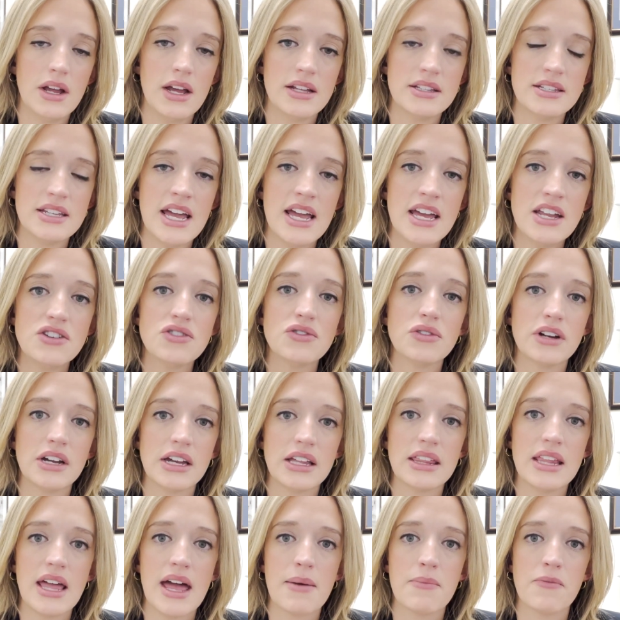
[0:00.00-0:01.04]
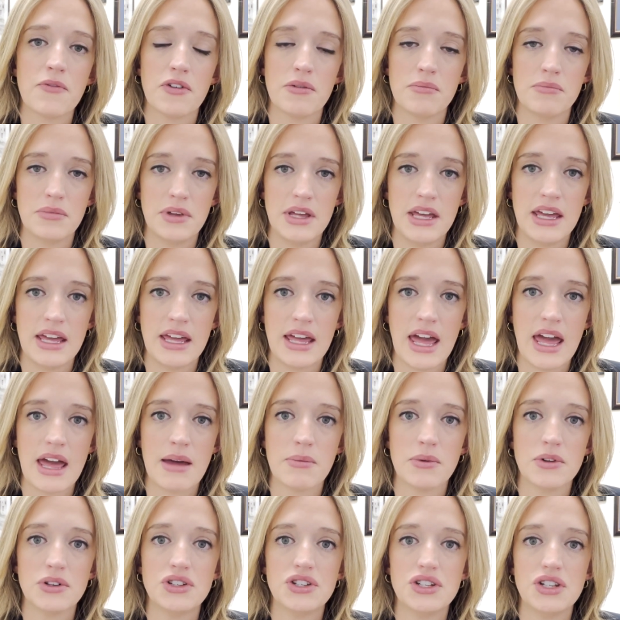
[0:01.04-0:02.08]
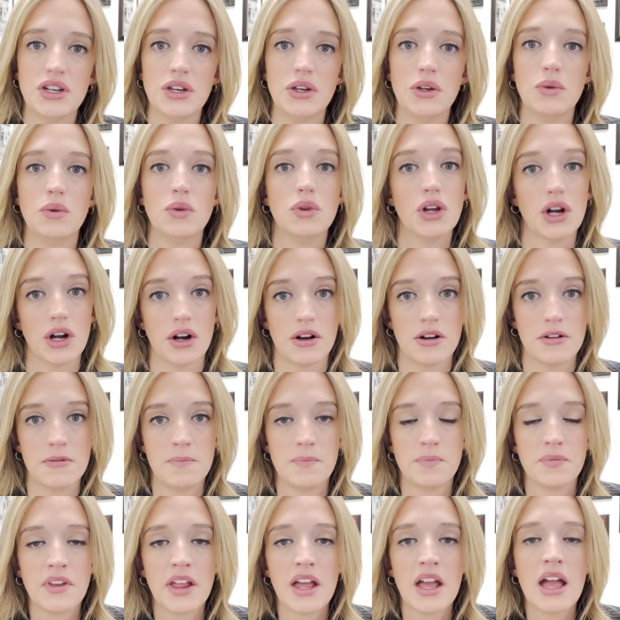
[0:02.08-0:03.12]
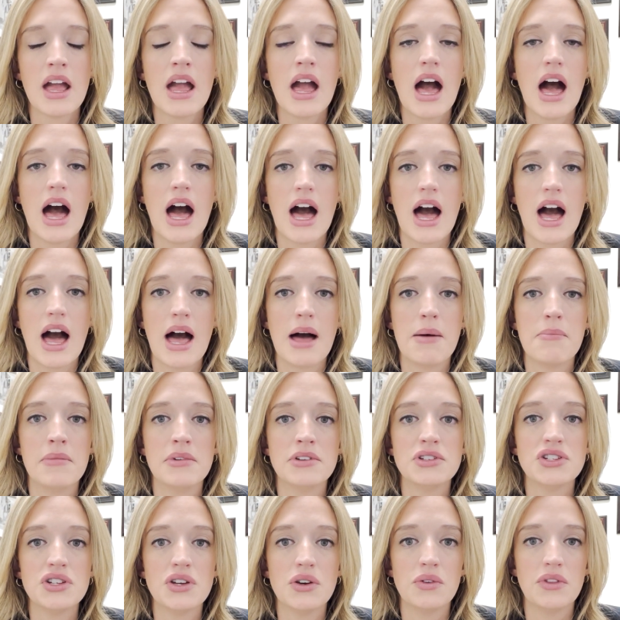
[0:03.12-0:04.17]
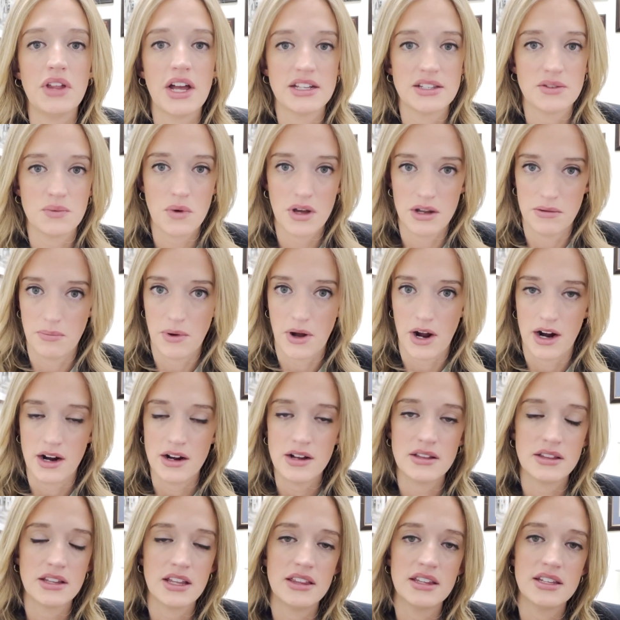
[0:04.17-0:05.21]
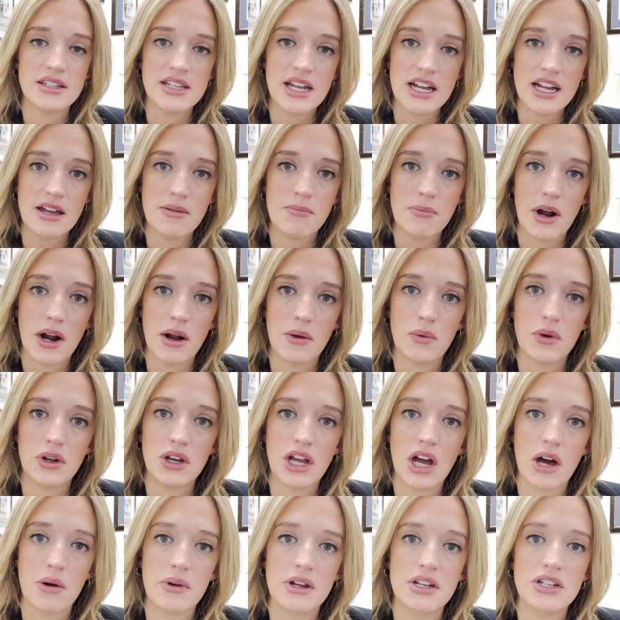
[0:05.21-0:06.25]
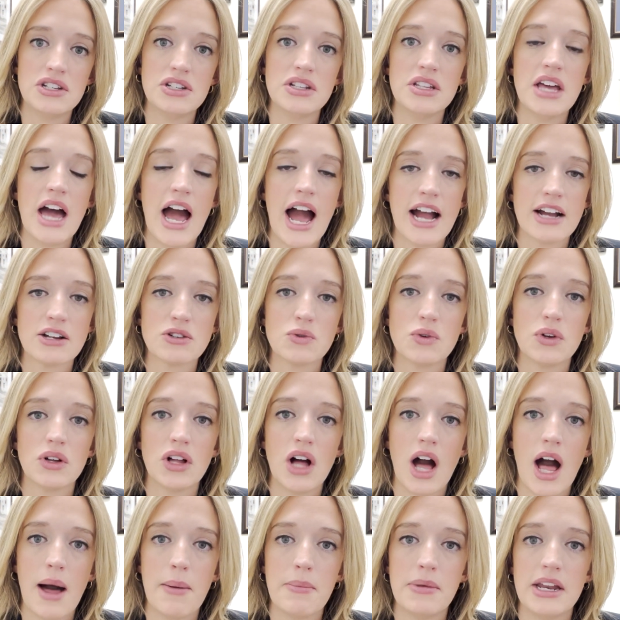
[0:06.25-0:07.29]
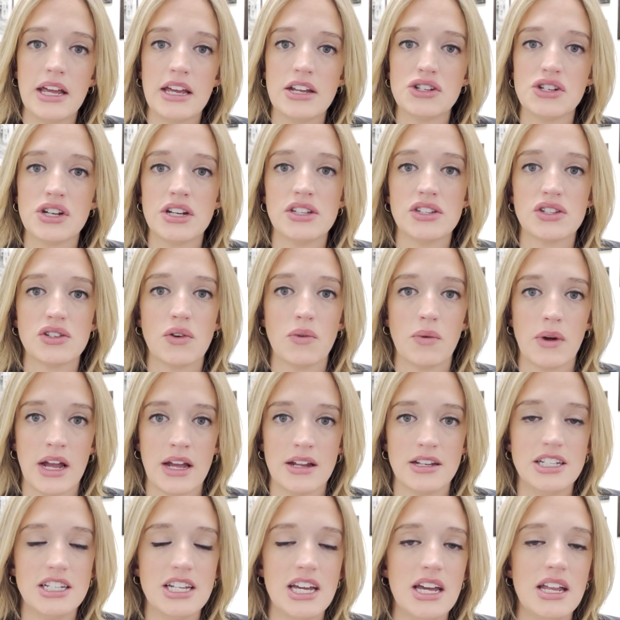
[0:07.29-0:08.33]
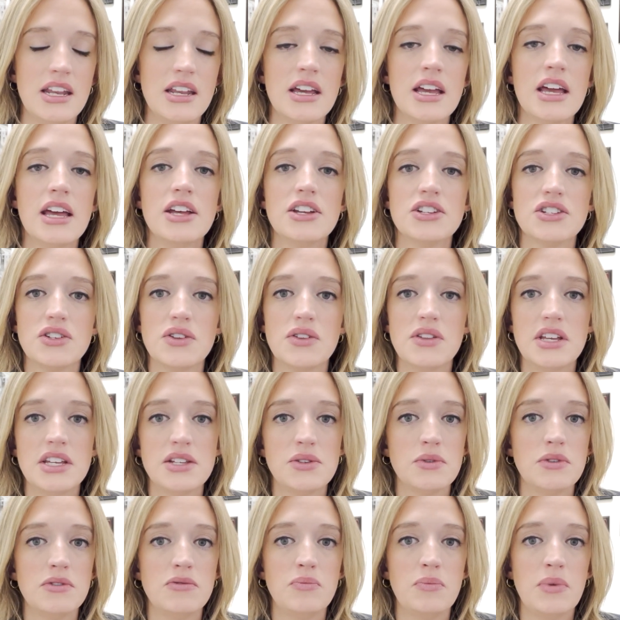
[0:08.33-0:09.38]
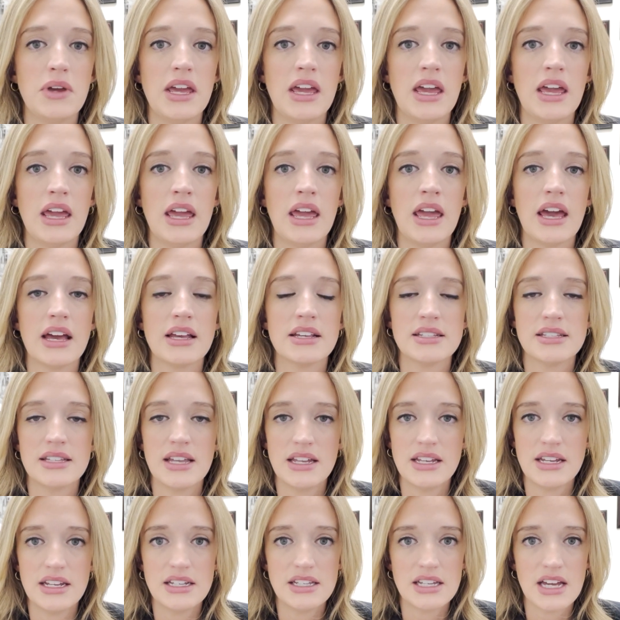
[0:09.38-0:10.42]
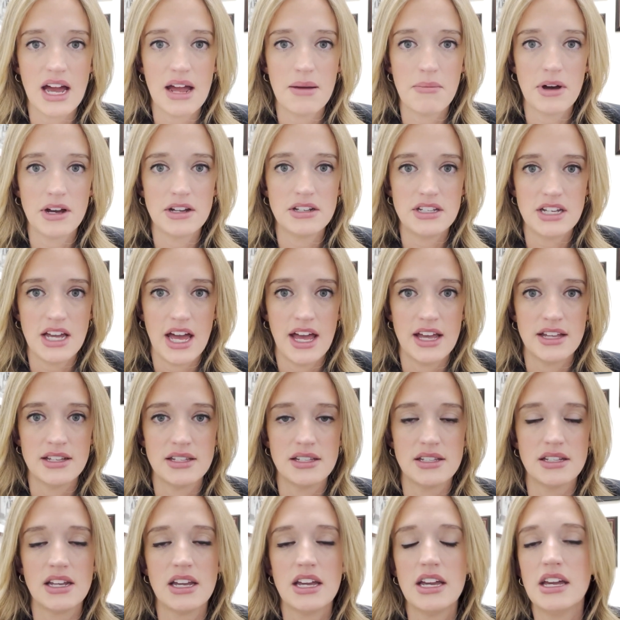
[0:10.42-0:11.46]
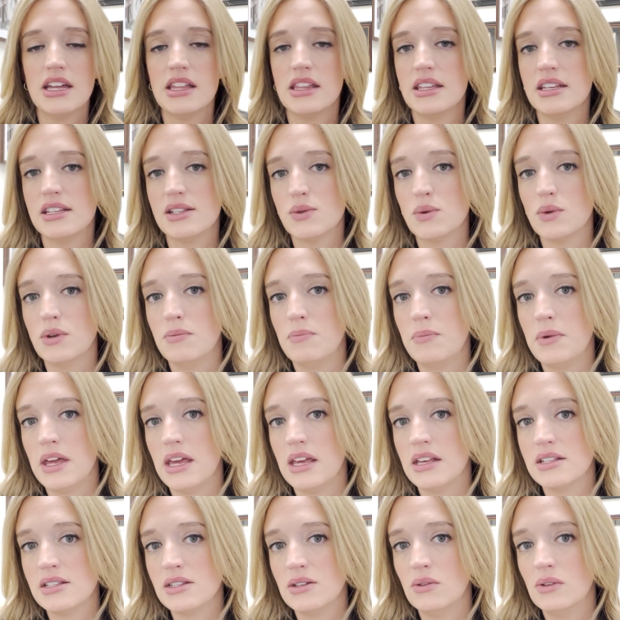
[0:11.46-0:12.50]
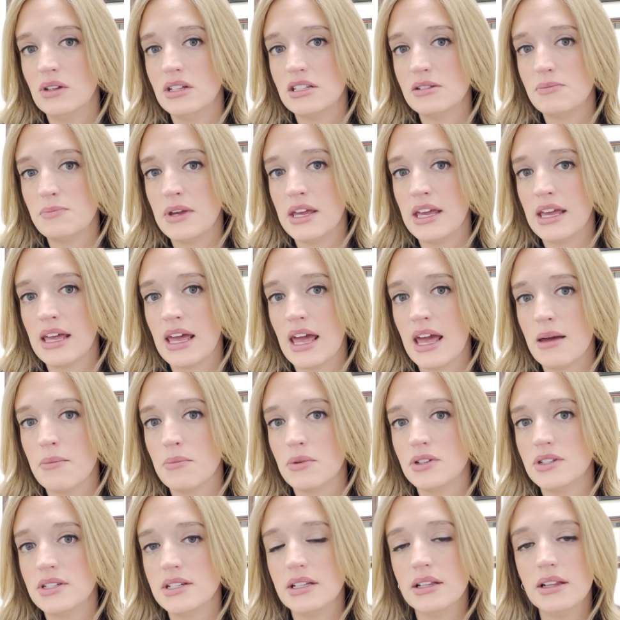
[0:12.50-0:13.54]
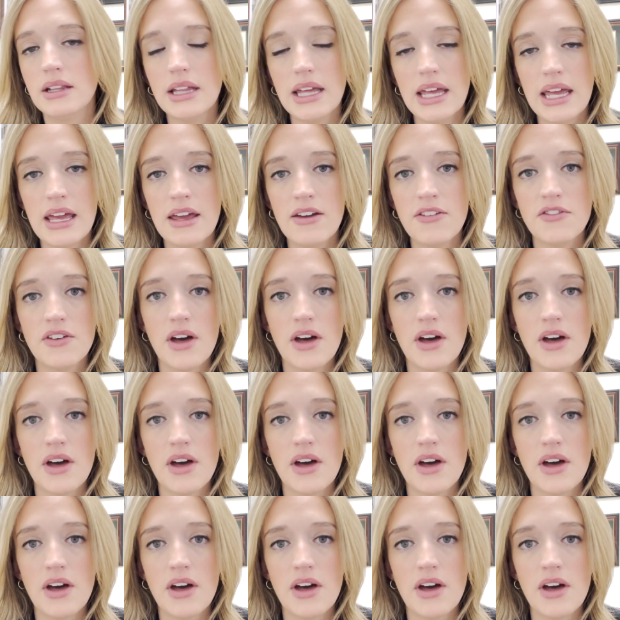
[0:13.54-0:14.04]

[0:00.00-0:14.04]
hindering them from being able to learn. So that's one part. Then the second part would go into the actual accommodations granted. So this would be extended time on test. This would be students being able to leave